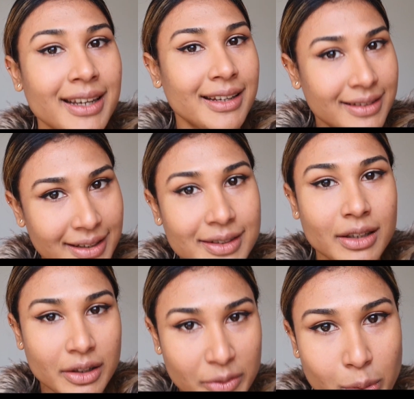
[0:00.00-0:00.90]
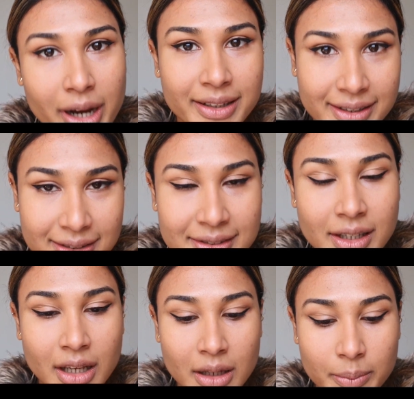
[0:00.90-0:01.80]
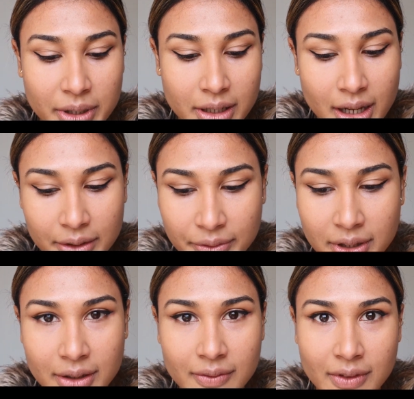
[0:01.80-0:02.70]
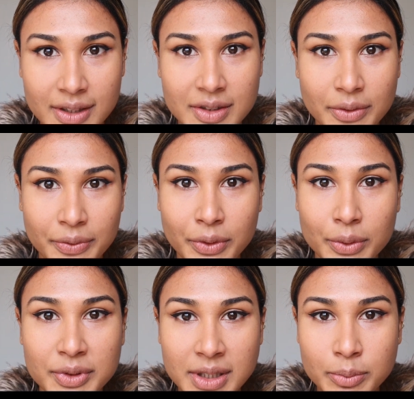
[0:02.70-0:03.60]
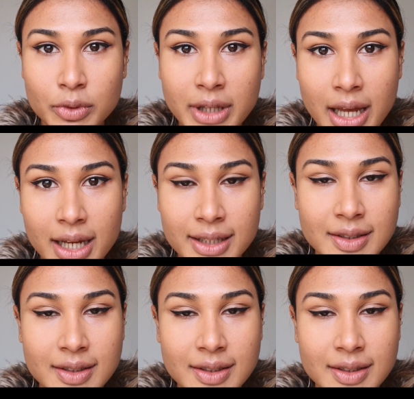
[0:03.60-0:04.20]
It takes a lot of practice, but I think these are few simple guides,